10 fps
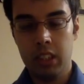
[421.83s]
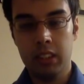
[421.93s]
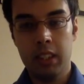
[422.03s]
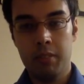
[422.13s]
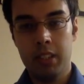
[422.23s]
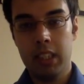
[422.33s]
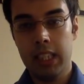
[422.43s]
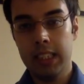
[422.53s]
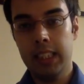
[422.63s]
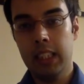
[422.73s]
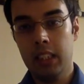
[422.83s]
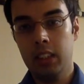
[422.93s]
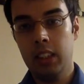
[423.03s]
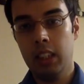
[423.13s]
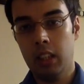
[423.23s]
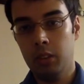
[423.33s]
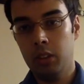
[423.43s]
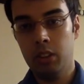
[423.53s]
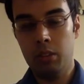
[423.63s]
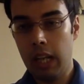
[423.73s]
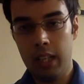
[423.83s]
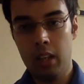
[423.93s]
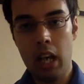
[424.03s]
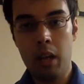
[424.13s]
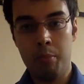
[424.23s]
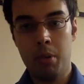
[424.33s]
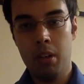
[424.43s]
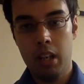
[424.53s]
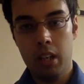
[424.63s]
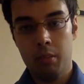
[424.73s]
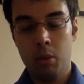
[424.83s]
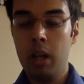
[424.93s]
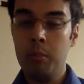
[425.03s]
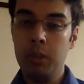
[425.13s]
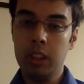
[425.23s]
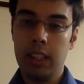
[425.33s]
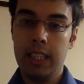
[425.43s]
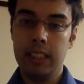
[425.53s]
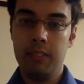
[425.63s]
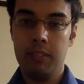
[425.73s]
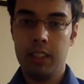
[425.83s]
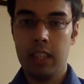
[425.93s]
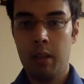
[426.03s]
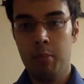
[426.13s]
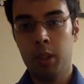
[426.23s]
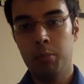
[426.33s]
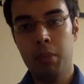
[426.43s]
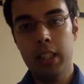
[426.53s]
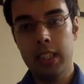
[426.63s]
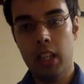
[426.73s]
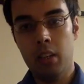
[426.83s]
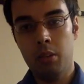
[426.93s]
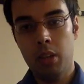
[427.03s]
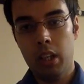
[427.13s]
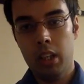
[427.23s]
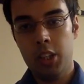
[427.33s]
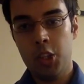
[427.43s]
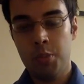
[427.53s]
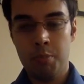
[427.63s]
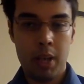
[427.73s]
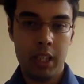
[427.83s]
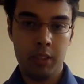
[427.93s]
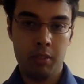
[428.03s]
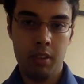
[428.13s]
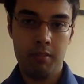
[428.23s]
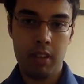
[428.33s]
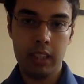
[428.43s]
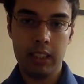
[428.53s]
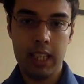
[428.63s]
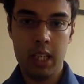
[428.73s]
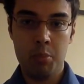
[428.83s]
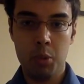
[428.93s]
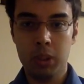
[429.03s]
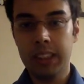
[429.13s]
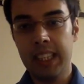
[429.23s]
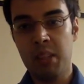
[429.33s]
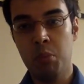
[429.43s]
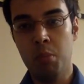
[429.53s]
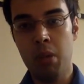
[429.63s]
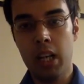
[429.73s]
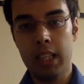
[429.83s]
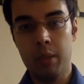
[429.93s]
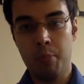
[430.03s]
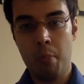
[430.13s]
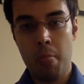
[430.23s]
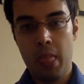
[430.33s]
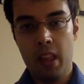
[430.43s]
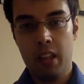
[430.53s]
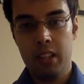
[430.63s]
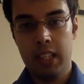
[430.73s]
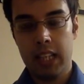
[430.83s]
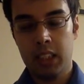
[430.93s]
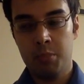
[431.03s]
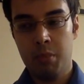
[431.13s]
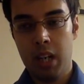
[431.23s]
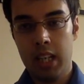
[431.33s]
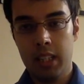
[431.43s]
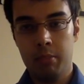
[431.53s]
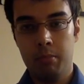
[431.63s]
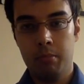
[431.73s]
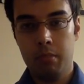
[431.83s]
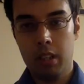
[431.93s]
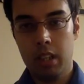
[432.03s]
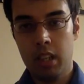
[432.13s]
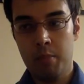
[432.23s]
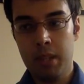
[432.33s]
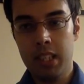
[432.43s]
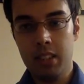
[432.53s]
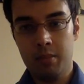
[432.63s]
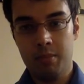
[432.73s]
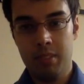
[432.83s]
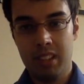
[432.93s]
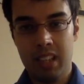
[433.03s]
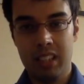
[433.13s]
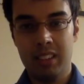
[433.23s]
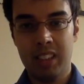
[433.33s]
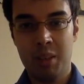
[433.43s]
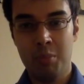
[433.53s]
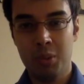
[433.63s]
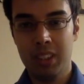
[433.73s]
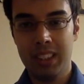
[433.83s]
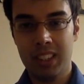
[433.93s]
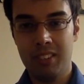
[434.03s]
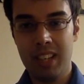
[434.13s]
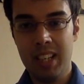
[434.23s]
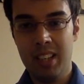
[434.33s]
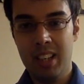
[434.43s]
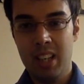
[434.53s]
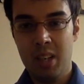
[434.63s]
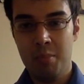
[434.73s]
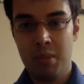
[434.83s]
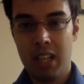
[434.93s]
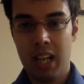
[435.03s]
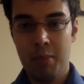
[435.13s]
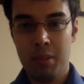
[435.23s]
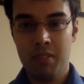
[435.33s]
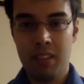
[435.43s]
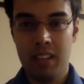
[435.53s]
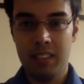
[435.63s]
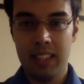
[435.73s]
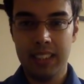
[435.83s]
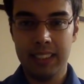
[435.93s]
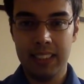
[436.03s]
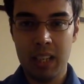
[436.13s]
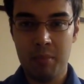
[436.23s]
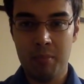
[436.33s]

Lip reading: 70, 80, 90, 100 and up. Well, in which case, if it's that much money though, you may as well invest in a more stable market. That's my opinion. I know some will disagree, but I hope you found this